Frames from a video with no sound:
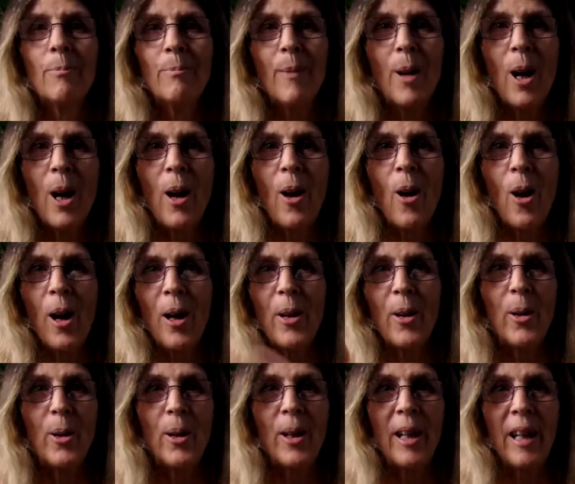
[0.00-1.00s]
My height,
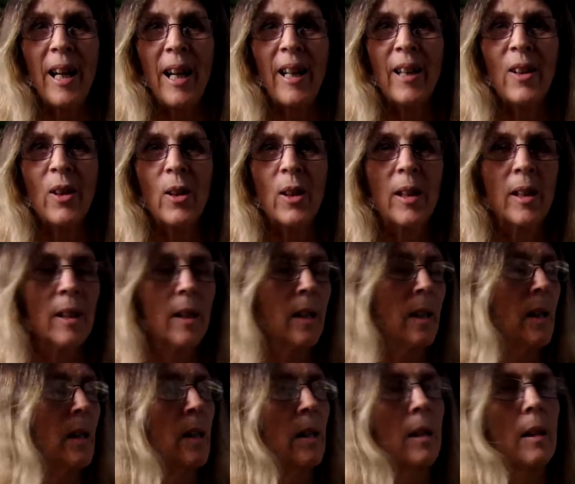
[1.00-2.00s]
her length.
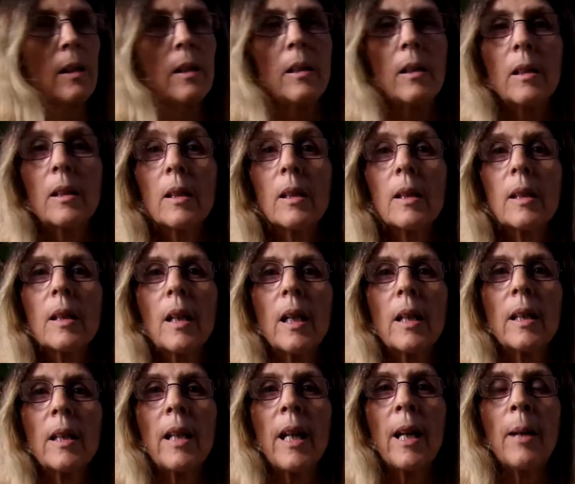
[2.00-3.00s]

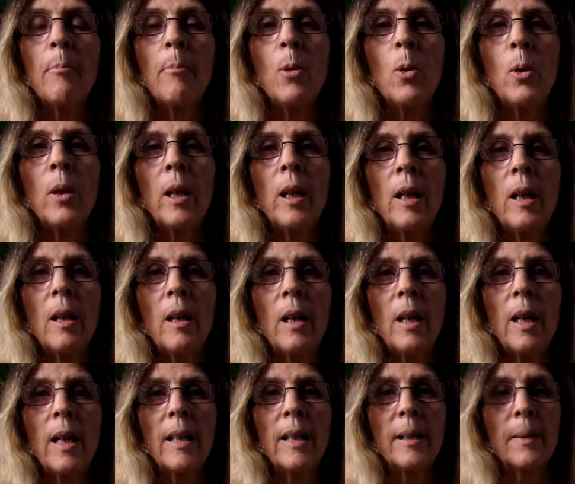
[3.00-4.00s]
Sunday morning,
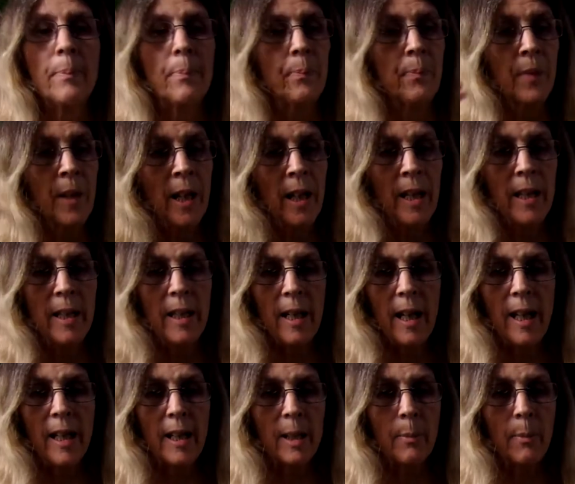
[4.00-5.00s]
guys.
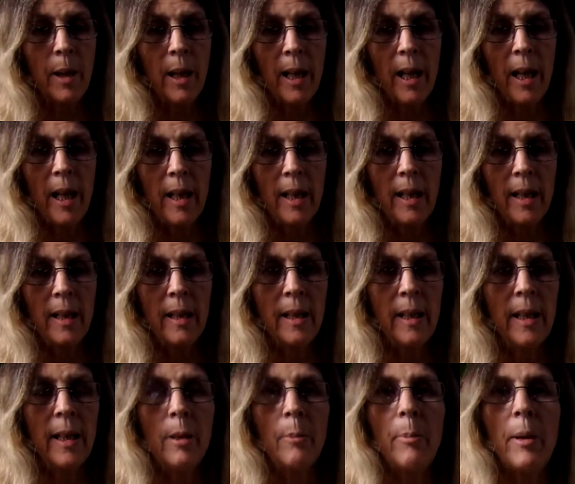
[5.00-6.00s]
Takes my head a
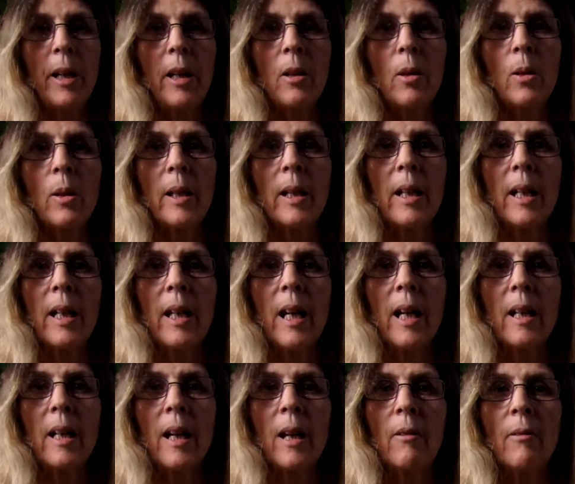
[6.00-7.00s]
little bit longer to
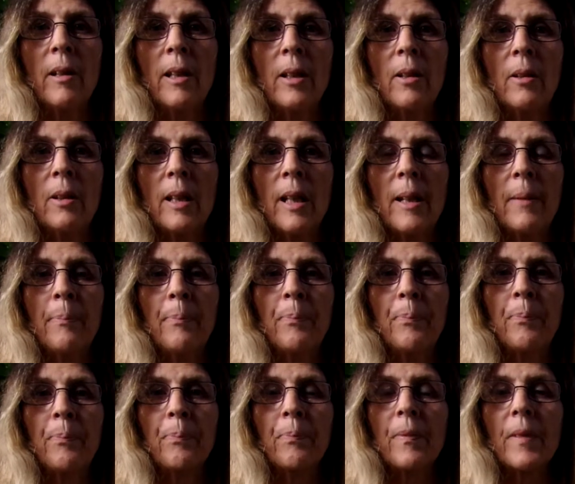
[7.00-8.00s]
get going on
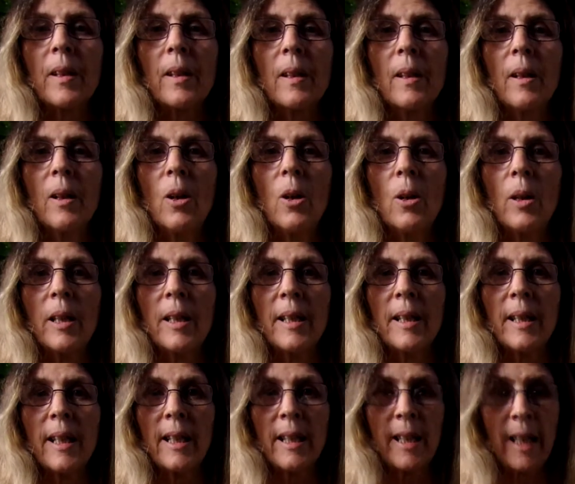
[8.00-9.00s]
a
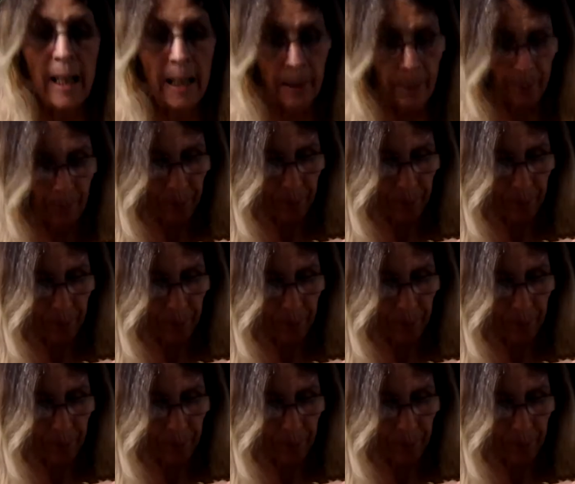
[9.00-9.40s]
Sunday.